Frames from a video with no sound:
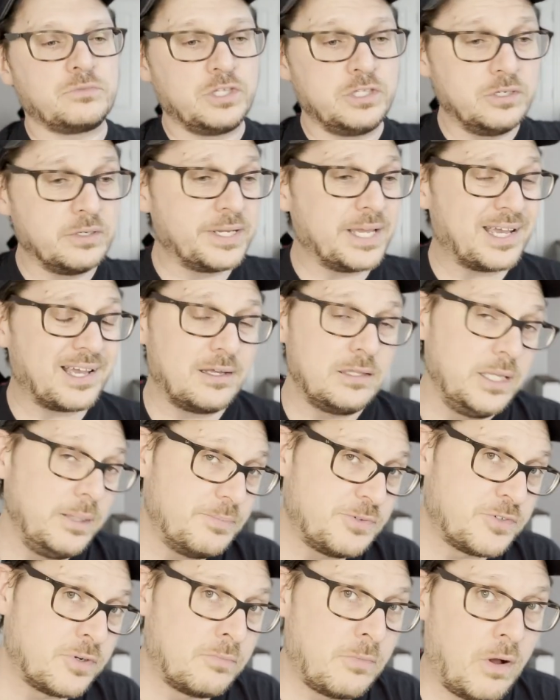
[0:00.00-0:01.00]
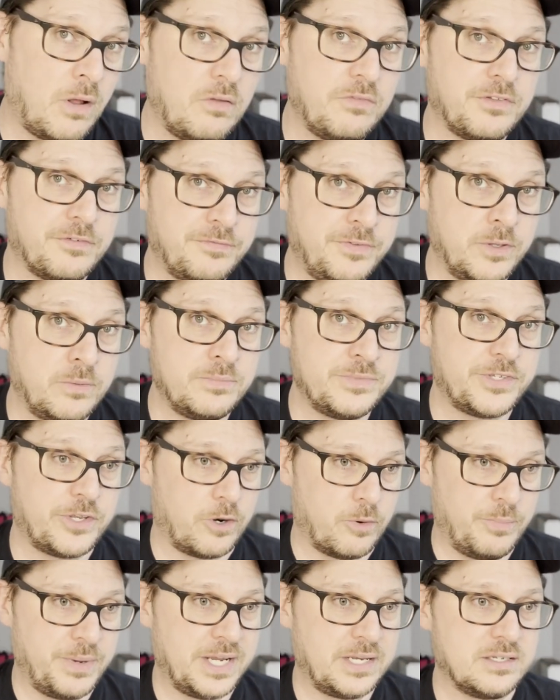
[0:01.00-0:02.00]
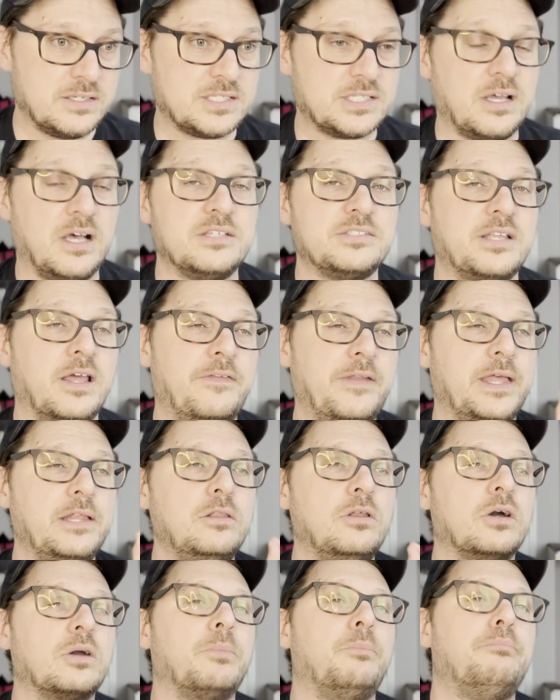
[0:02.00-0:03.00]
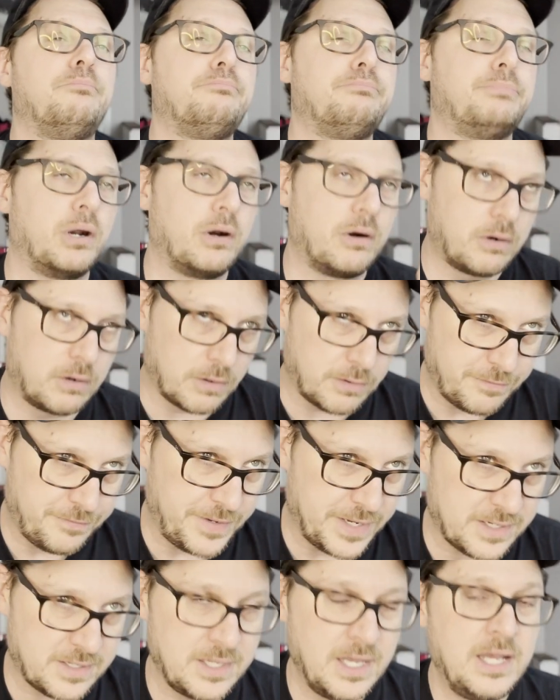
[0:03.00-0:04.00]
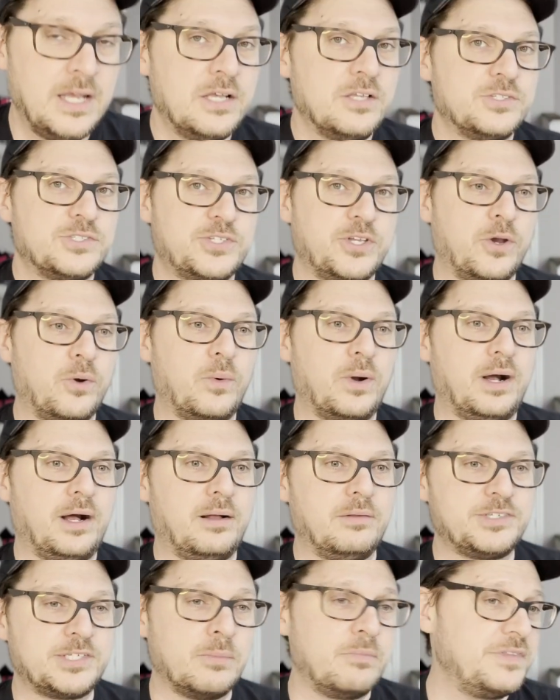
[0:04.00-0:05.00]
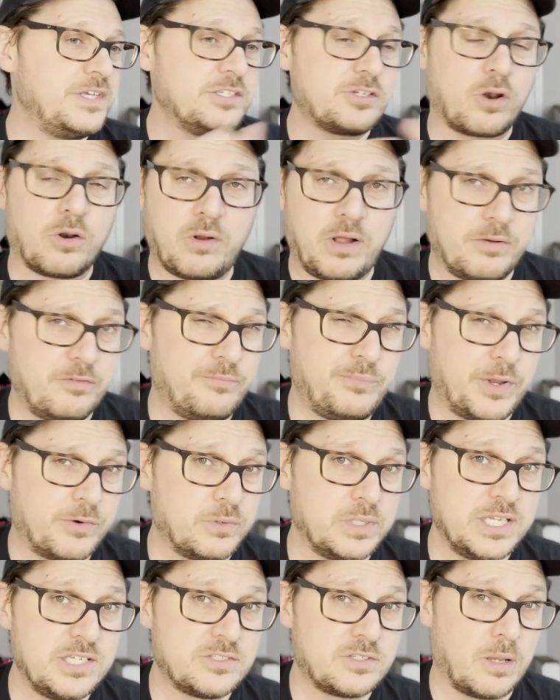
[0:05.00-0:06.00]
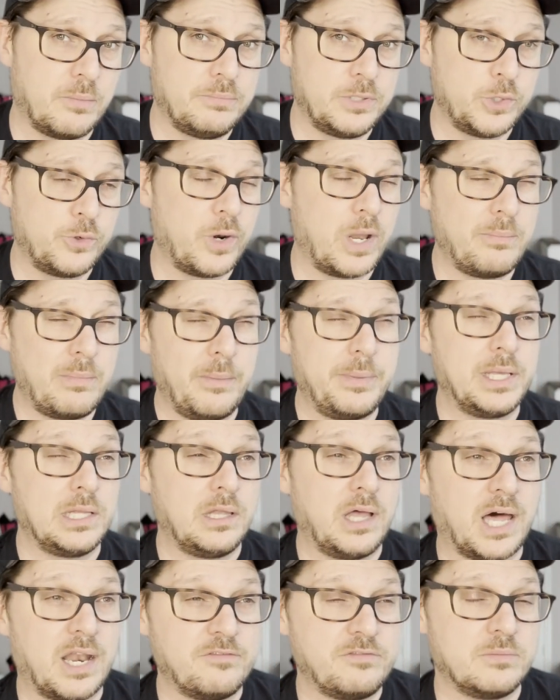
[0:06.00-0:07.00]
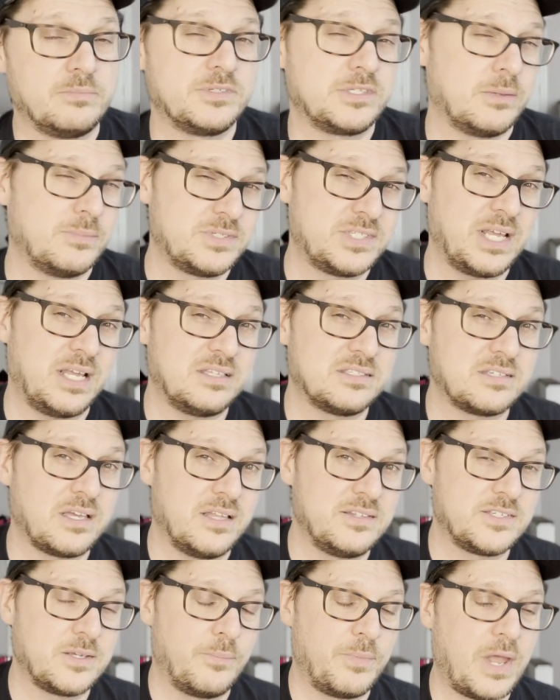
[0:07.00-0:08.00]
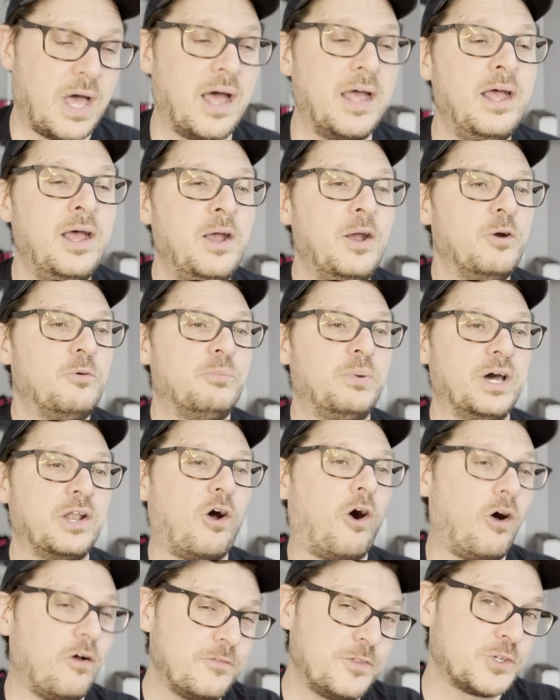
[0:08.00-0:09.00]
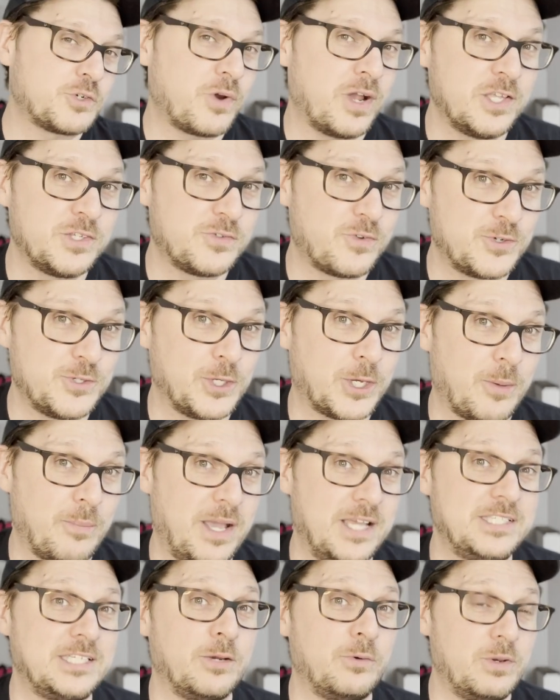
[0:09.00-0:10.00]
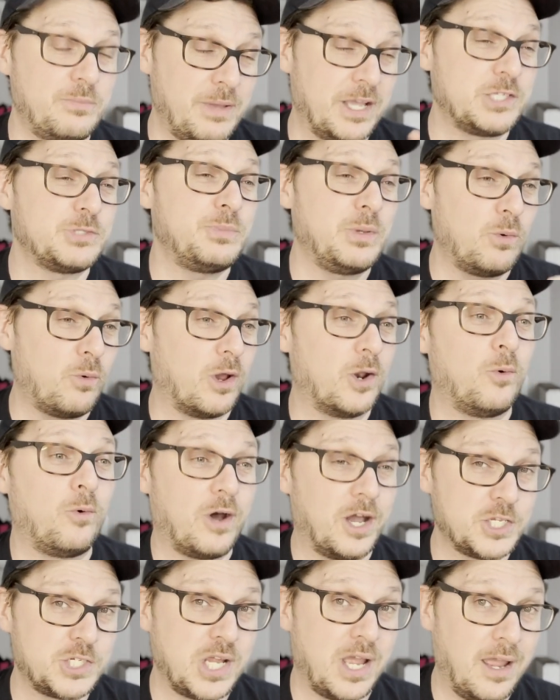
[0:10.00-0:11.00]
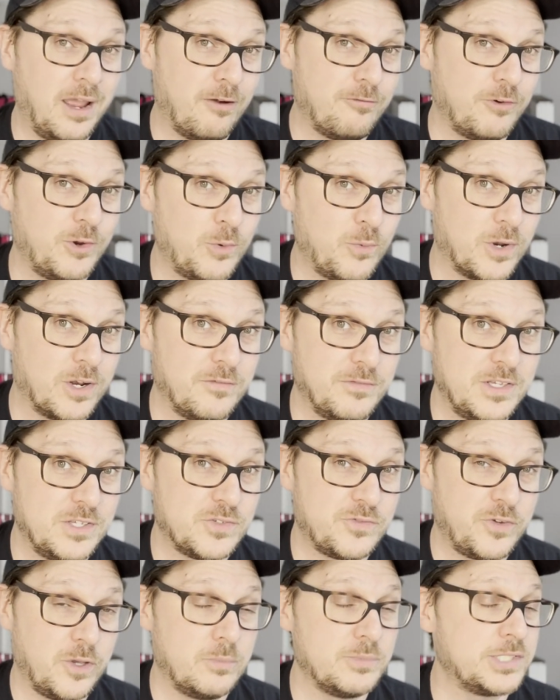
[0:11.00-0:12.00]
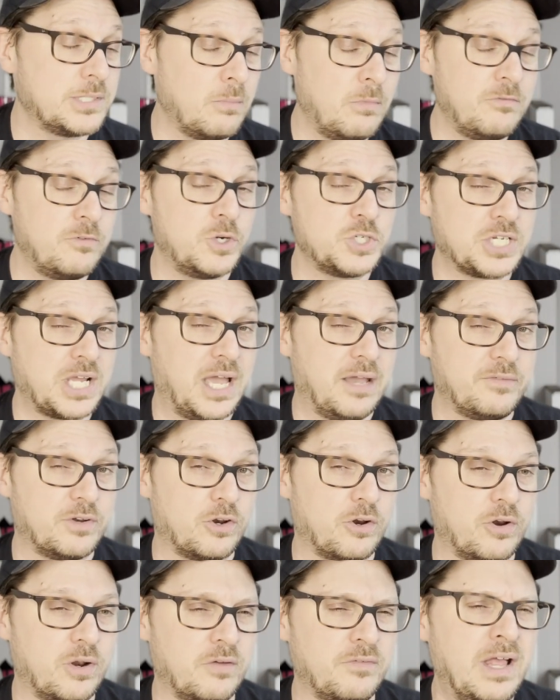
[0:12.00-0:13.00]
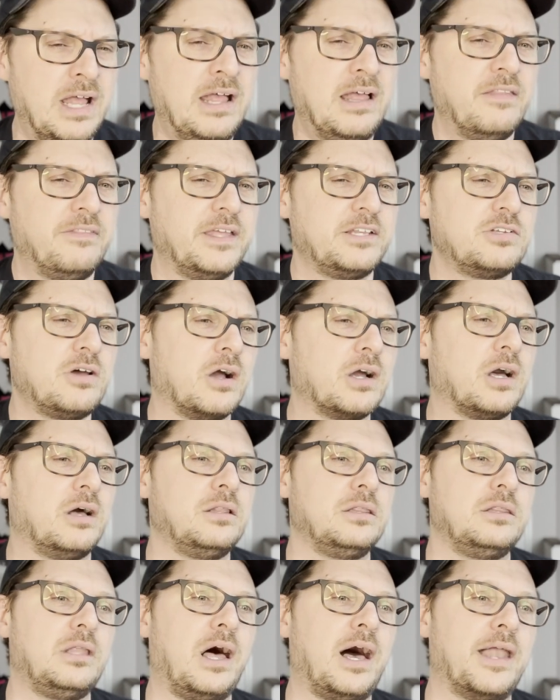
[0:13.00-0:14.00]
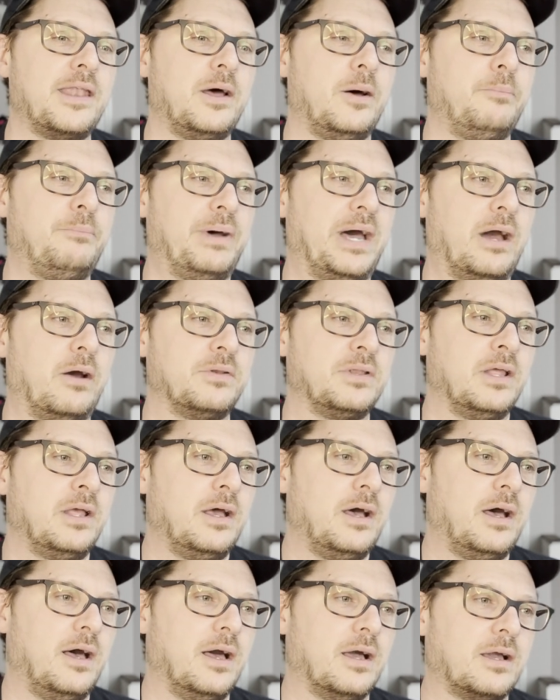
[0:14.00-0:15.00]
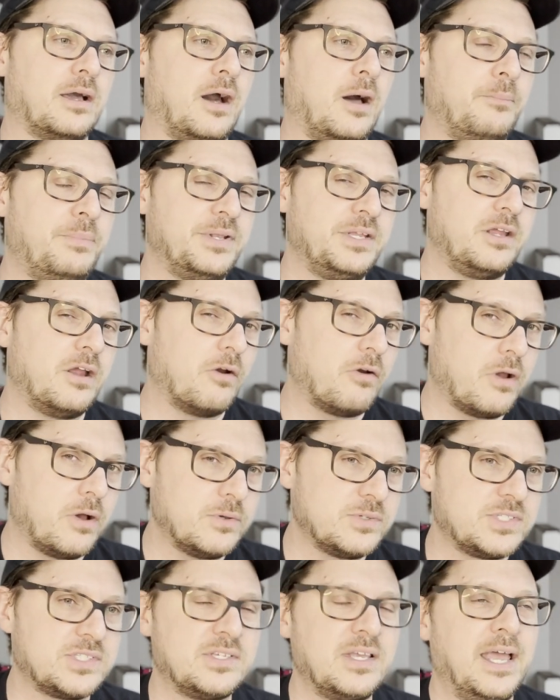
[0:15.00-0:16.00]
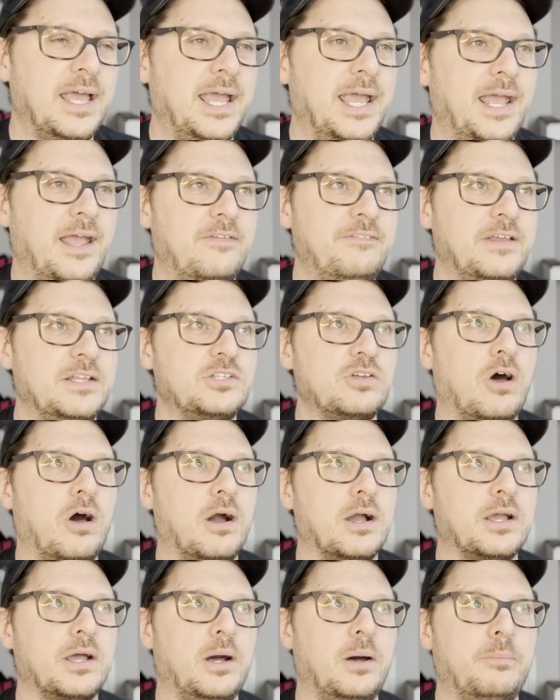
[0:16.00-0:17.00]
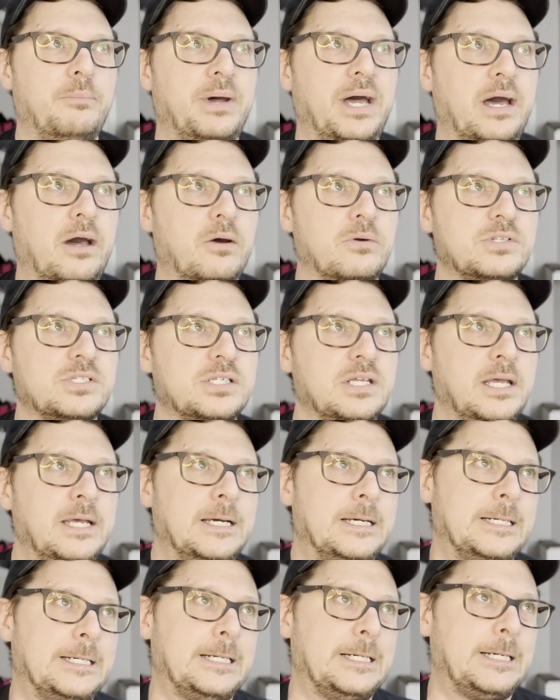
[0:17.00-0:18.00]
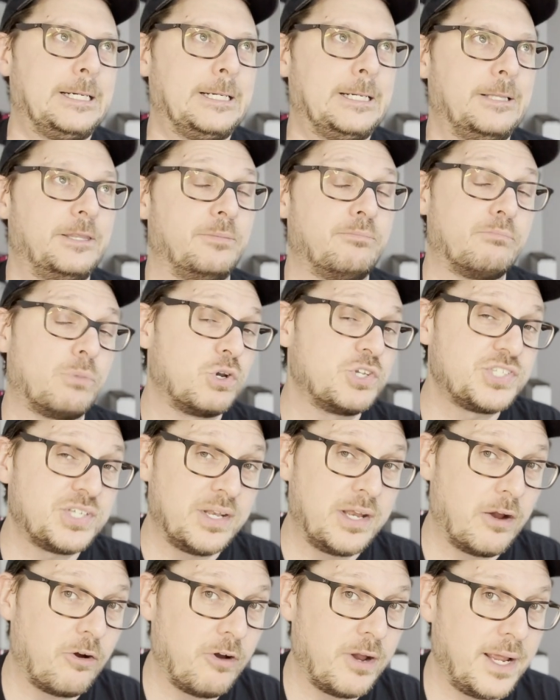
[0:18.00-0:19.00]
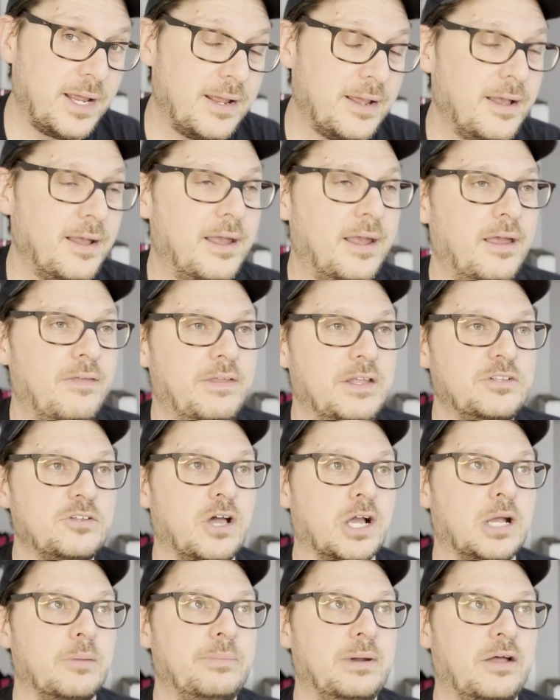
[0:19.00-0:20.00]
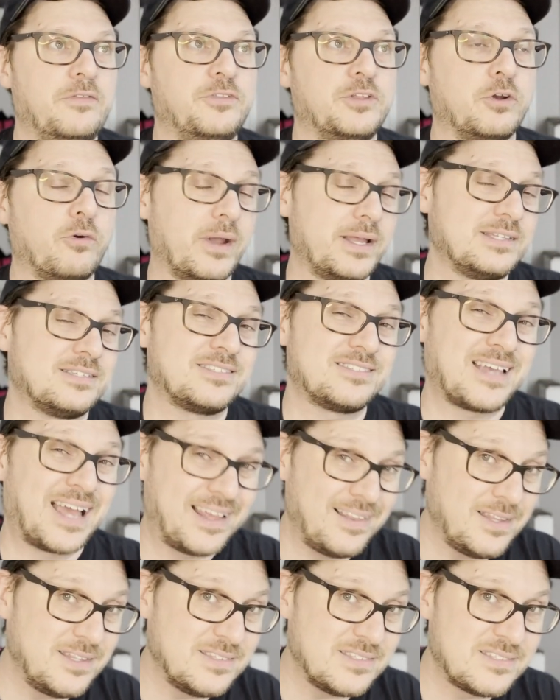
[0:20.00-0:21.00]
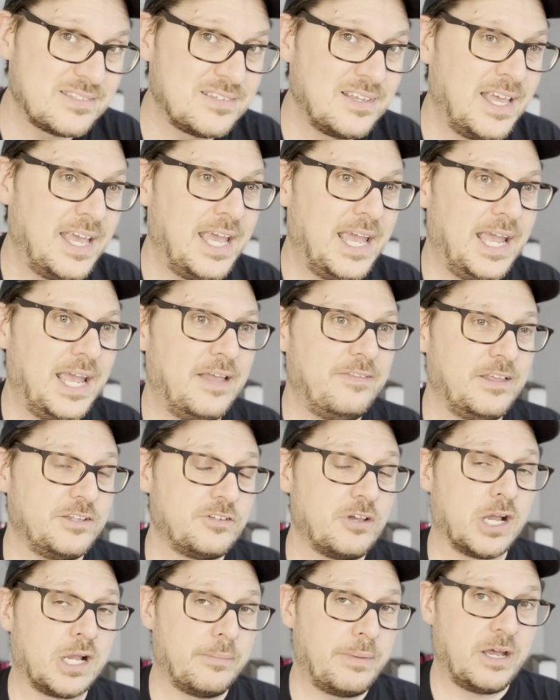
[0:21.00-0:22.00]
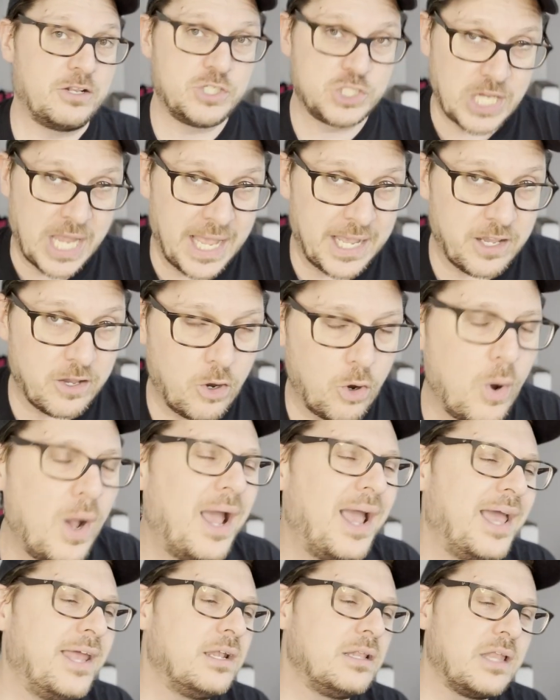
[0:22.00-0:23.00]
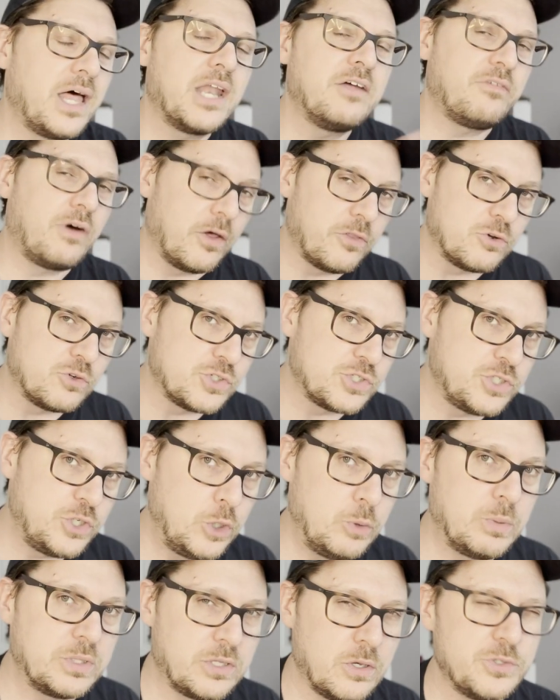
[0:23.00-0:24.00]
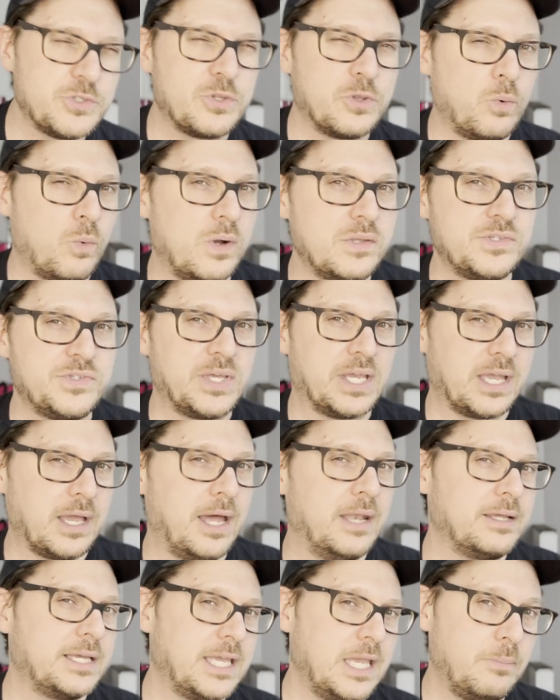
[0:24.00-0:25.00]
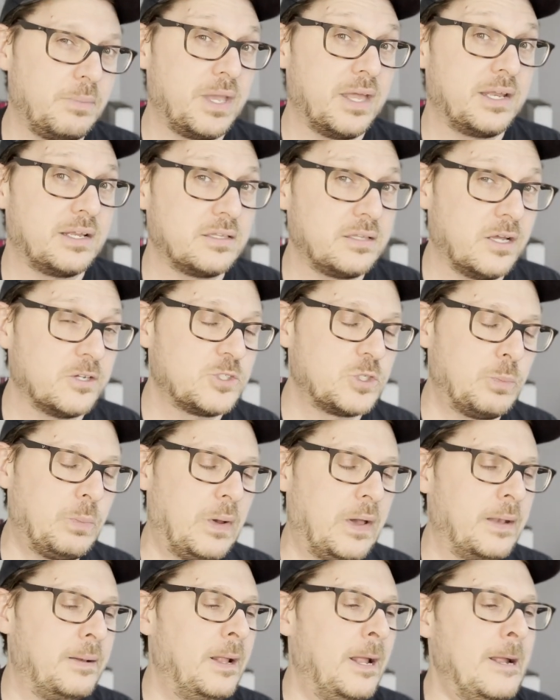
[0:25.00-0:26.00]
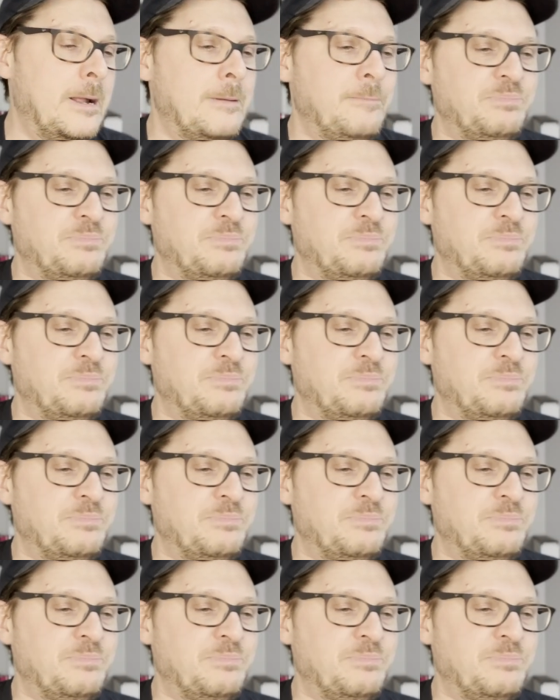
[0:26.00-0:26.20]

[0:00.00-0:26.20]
You get clips from all the films that are being discussed, and they look perfect. So some of these have been released on Blu-ray, maybe a lot of them, some stateside, some not, but all the transfers look amazing. It makes me want to watch every one of these films, some of which I haven't heard of. They talk a lot about Compañeros, and they talk about The Mercenary, and they talk about The Great Silence, and they talk about Django, and a lot of others too, but those are the ones that kind of keep getting touched upon.